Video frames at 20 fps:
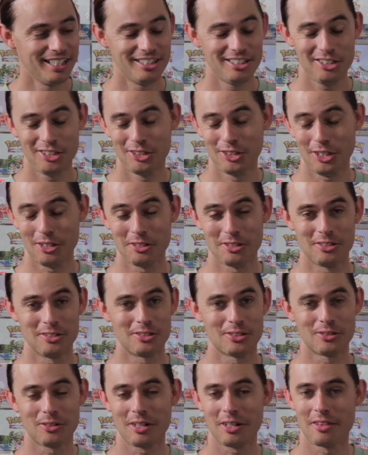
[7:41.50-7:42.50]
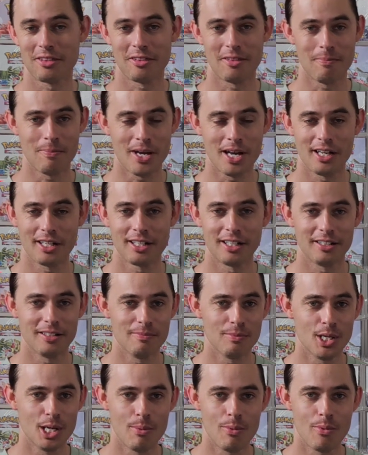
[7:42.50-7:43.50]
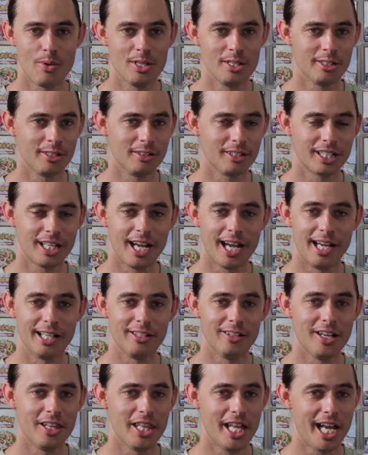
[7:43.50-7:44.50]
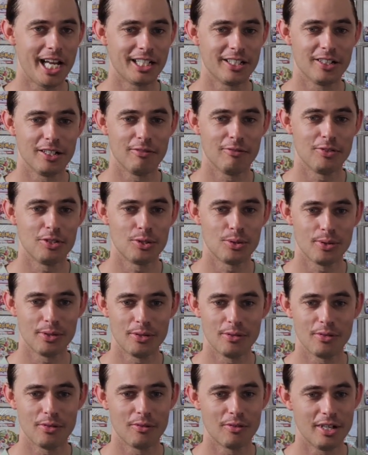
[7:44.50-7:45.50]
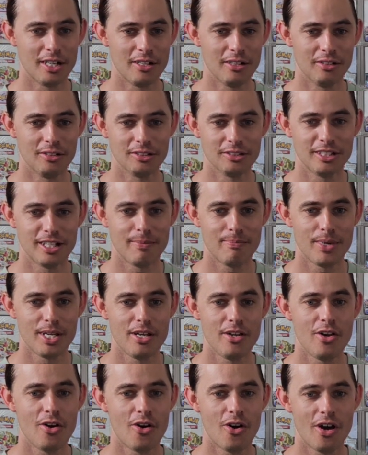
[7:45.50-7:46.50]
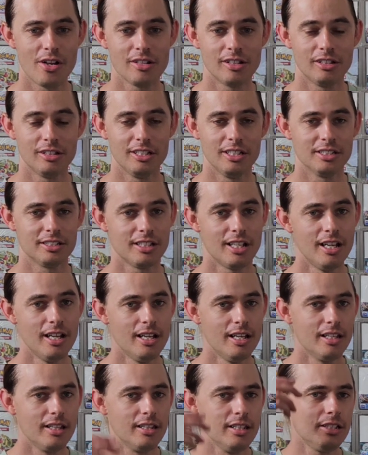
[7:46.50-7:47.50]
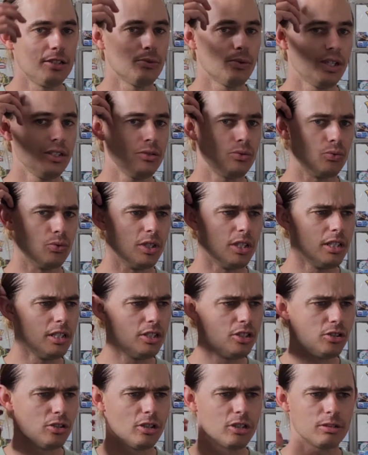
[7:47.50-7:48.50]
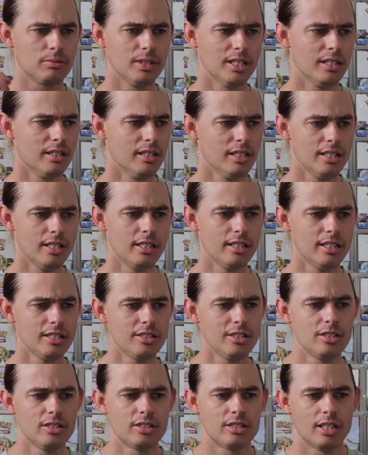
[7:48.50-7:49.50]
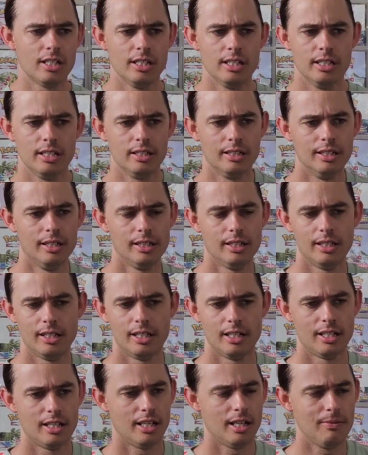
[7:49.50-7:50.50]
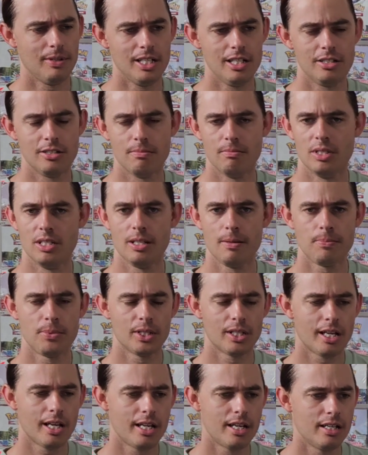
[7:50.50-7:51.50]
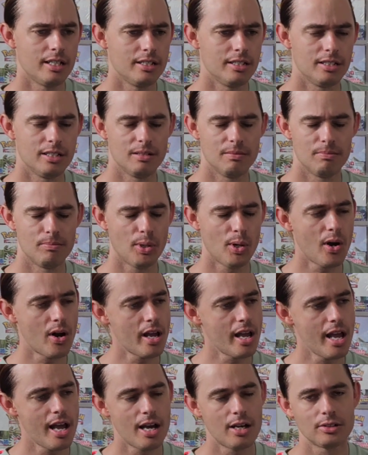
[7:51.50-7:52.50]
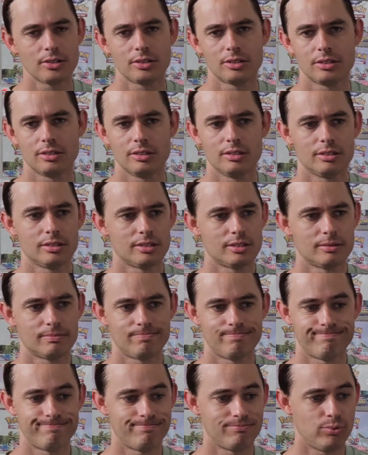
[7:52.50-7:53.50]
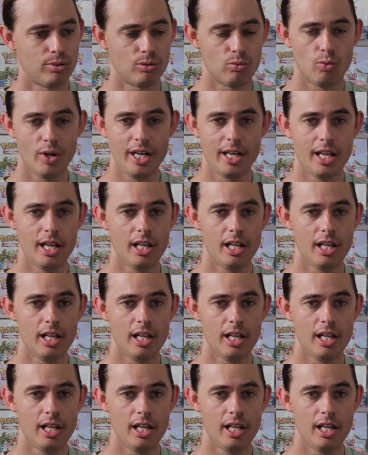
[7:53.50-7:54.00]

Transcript: Just shows the strength of the market at the moment when you've got a card like that going for $203. Number 9 on the list. This one's really shocked me, and this is seen, I mean, is it manipulated in buyouts? It's one